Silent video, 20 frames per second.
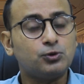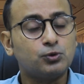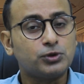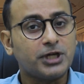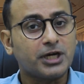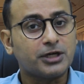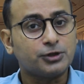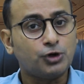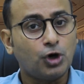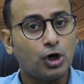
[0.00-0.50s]
to
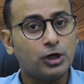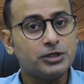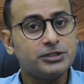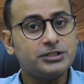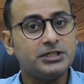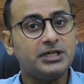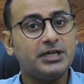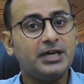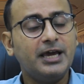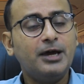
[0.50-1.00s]

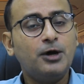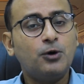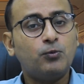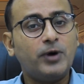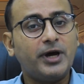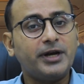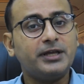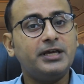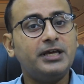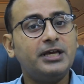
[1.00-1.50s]
technology
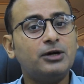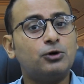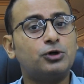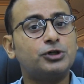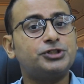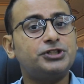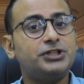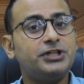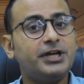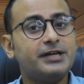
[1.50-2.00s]
when he
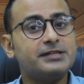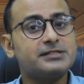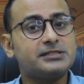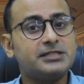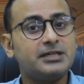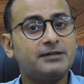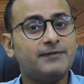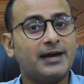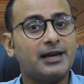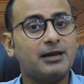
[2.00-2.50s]
or she
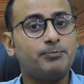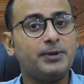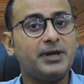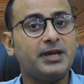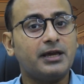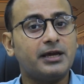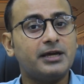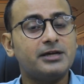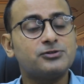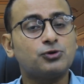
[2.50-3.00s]
is
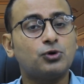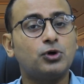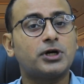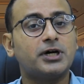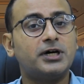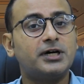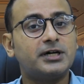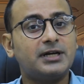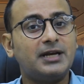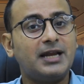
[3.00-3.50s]
developing his or
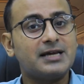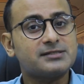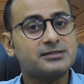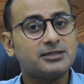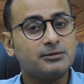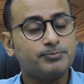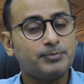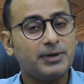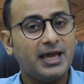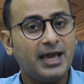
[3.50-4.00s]
her
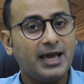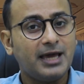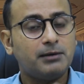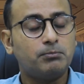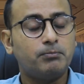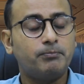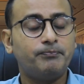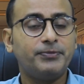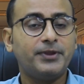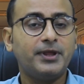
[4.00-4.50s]
lesson
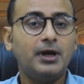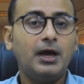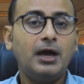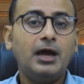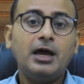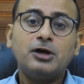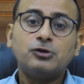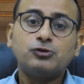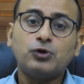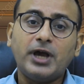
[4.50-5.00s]
plan.
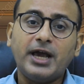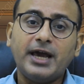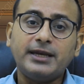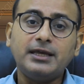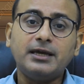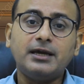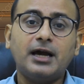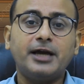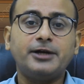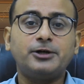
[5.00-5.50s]
So
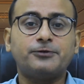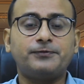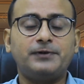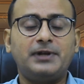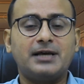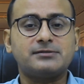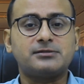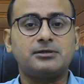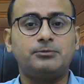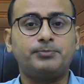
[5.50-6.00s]
any kind of
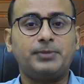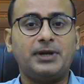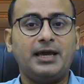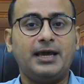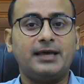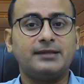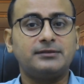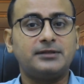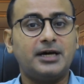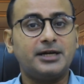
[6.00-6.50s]
lesson
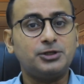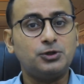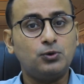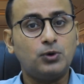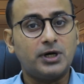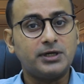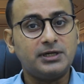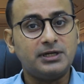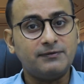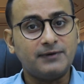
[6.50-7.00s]
plan that
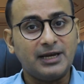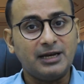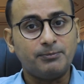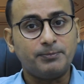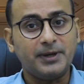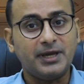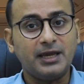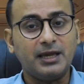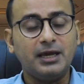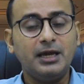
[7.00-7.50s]
you are
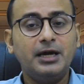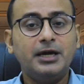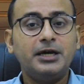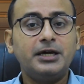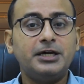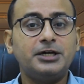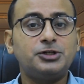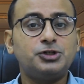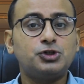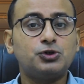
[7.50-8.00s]
developing,
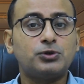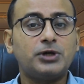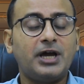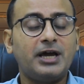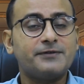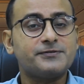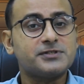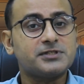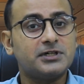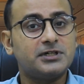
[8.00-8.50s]
it should
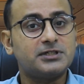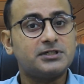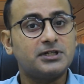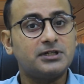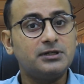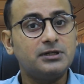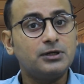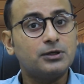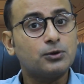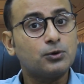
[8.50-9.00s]
have
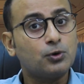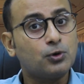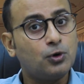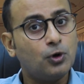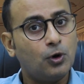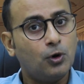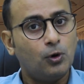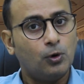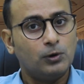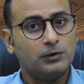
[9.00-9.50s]
certain
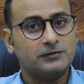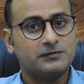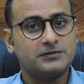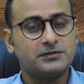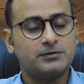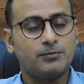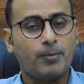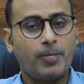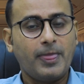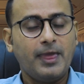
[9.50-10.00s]

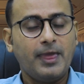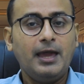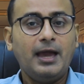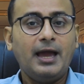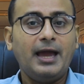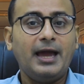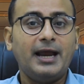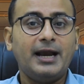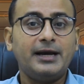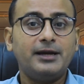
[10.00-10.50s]
goals.
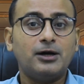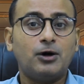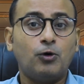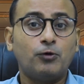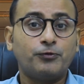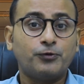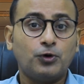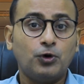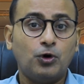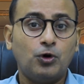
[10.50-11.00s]
And
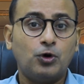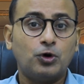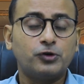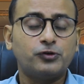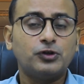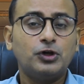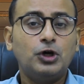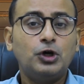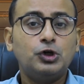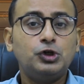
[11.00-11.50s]
of
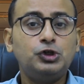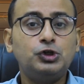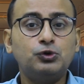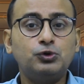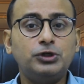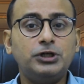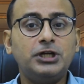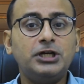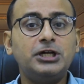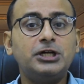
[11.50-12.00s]
course,
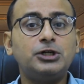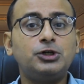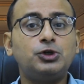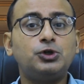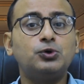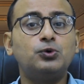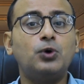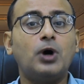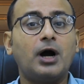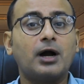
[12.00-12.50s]
you
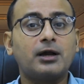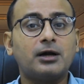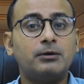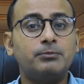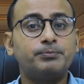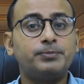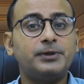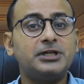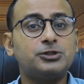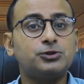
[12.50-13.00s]
need to
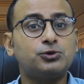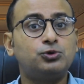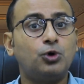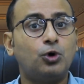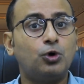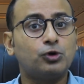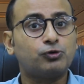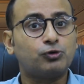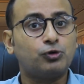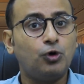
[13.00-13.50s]
accomplish
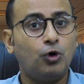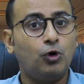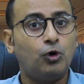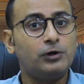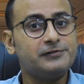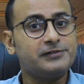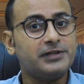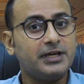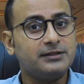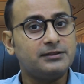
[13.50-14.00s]
those
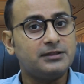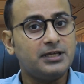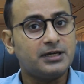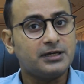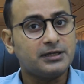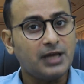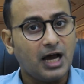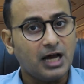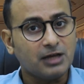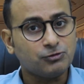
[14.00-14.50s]
goals in
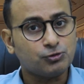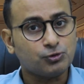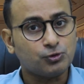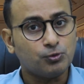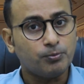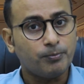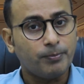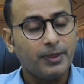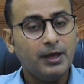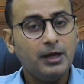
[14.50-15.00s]
the
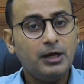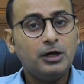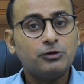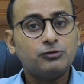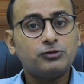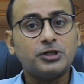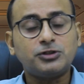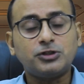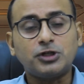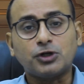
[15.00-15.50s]
classroom.
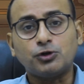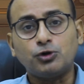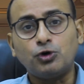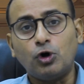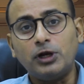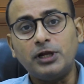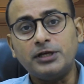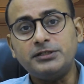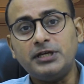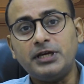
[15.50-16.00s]
So
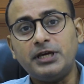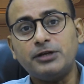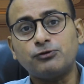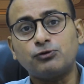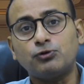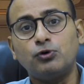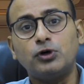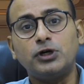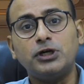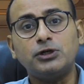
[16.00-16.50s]
technology
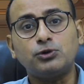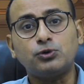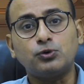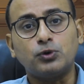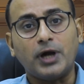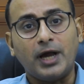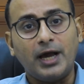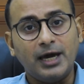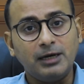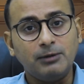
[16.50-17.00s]
is going
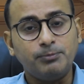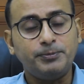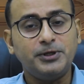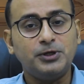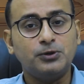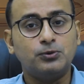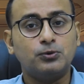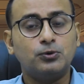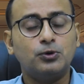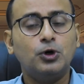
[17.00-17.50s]
to help
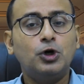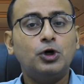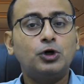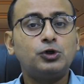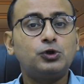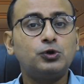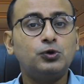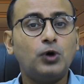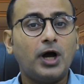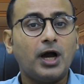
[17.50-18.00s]
you
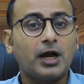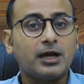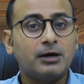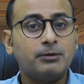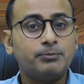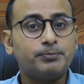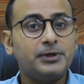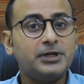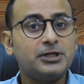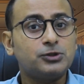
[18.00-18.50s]
to
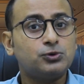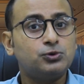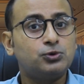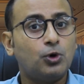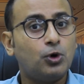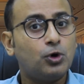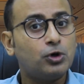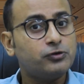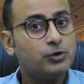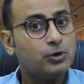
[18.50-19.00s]
accomplish
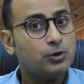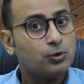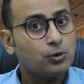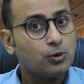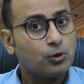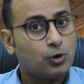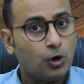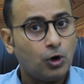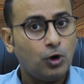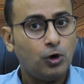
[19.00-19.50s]
those
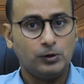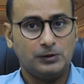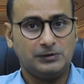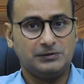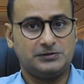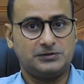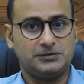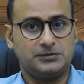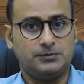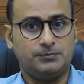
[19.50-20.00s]

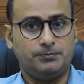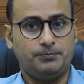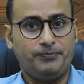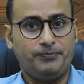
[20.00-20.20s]
goals.